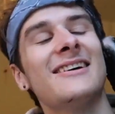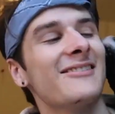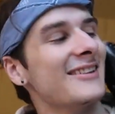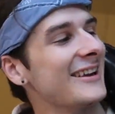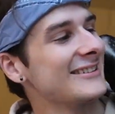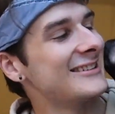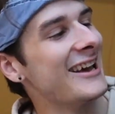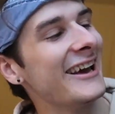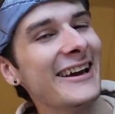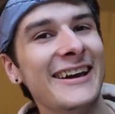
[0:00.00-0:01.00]
we'd like to
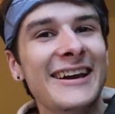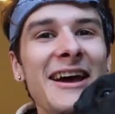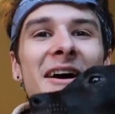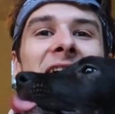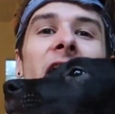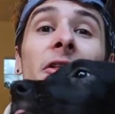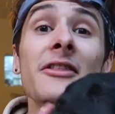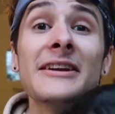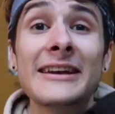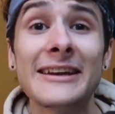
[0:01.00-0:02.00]
say, other
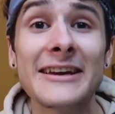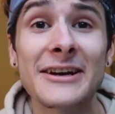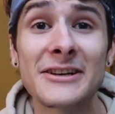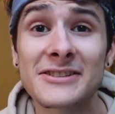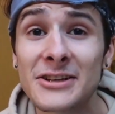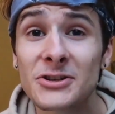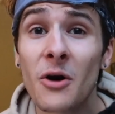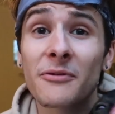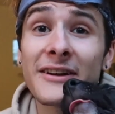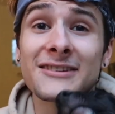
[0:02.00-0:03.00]
than eating ears,
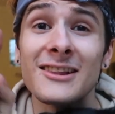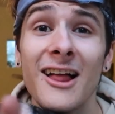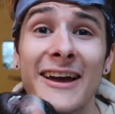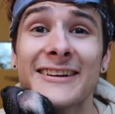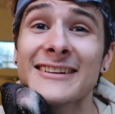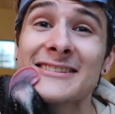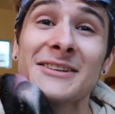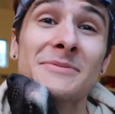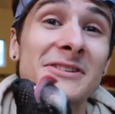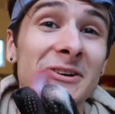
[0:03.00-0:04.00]
don't forget to like,
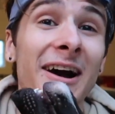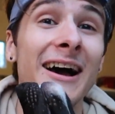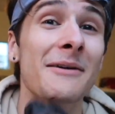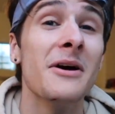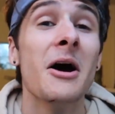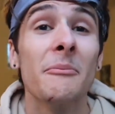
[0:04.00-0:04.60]
subscribe,